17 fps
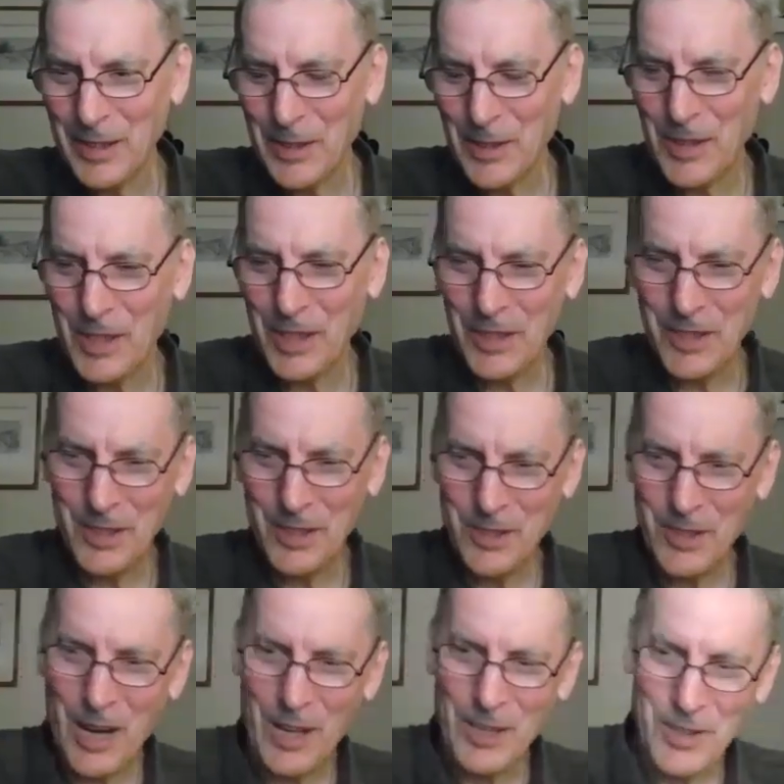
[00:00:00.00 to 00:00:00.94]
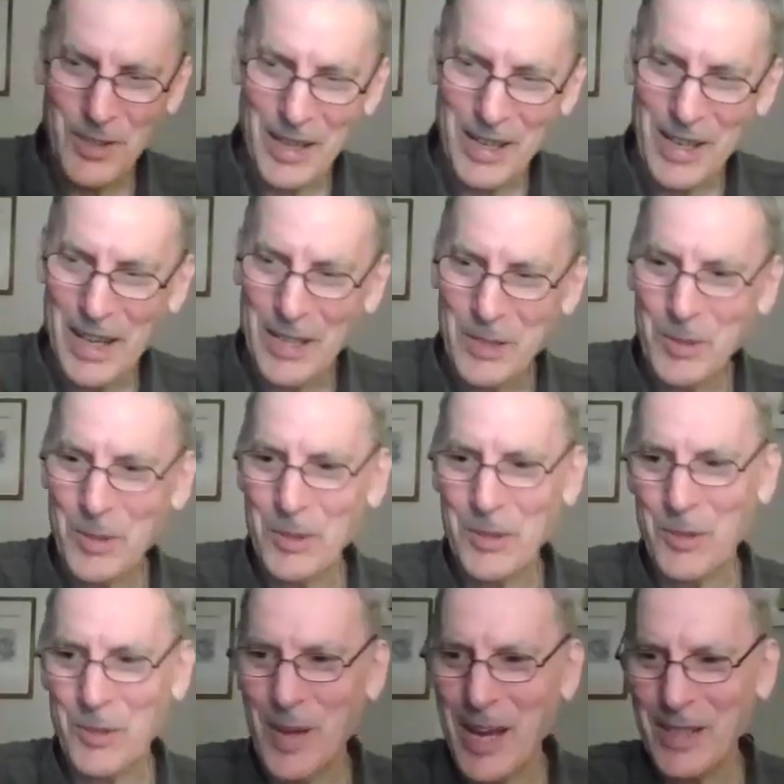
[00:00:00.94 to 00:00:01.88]
there's a child
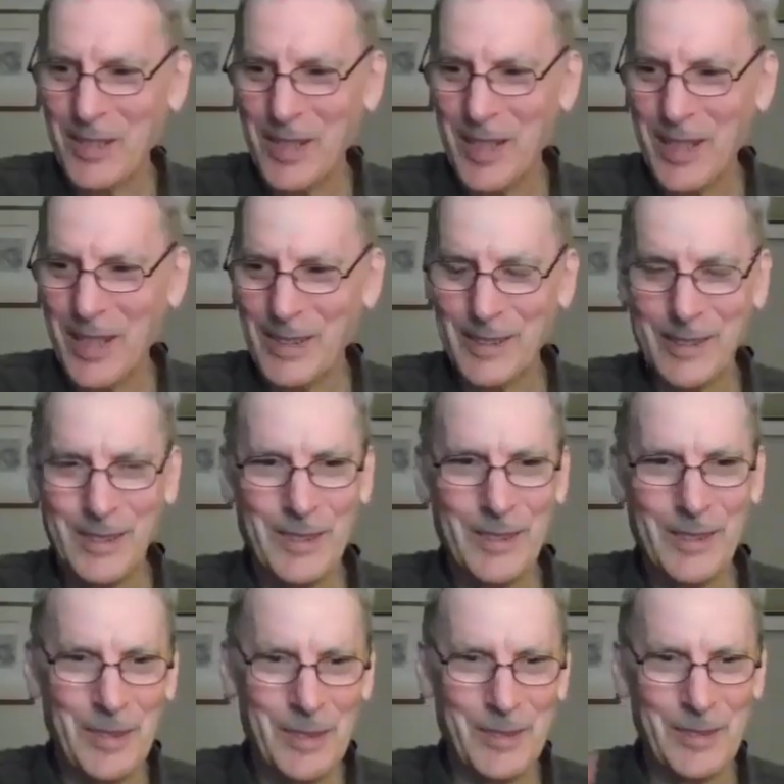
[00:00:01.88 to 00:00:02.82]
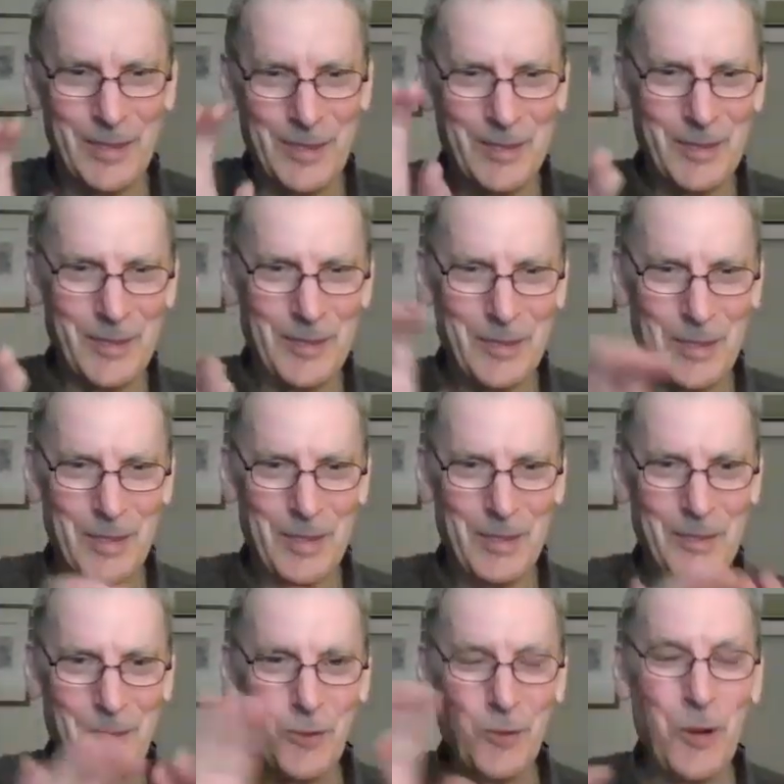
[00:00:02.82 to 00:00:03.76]
psychiatrist who has that
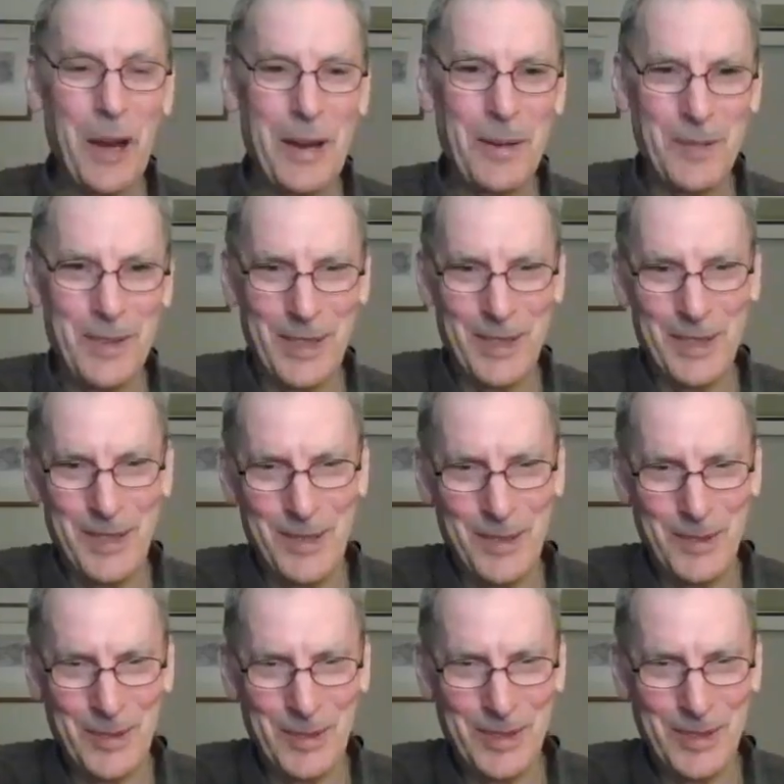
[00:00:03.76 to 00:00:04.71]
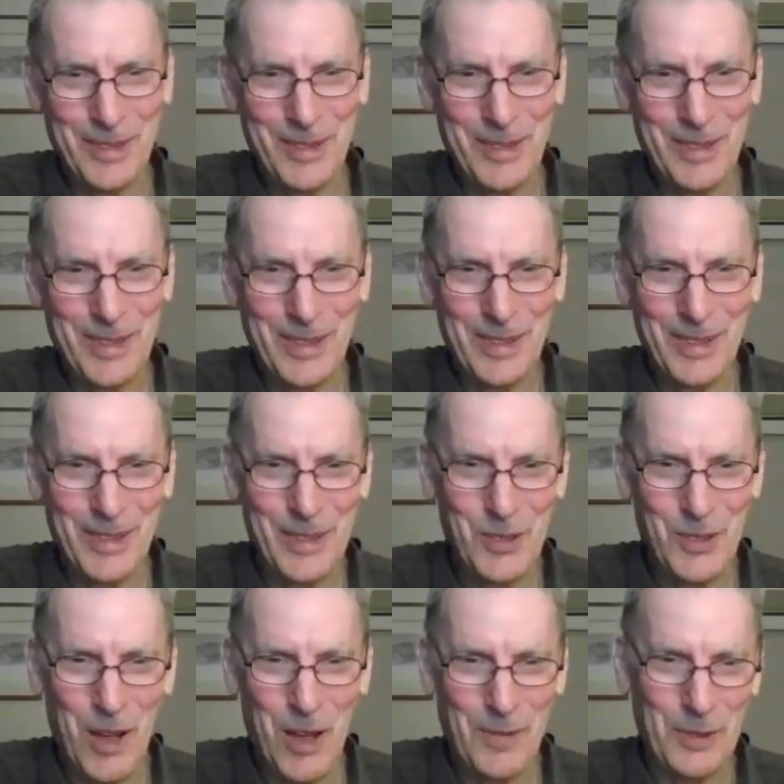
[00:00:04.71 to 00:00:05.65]
framed in
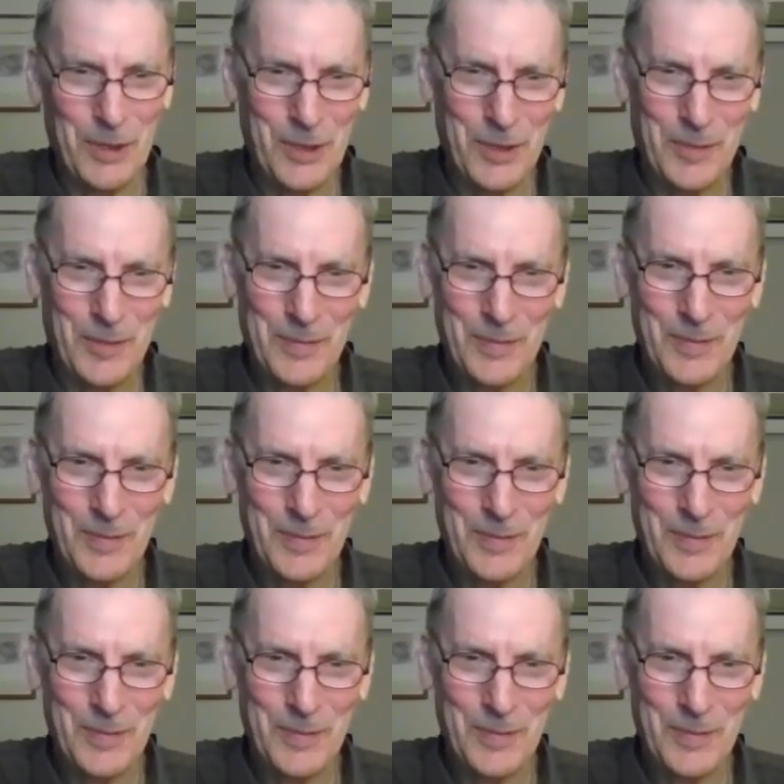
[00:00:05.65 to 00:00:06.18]
his office.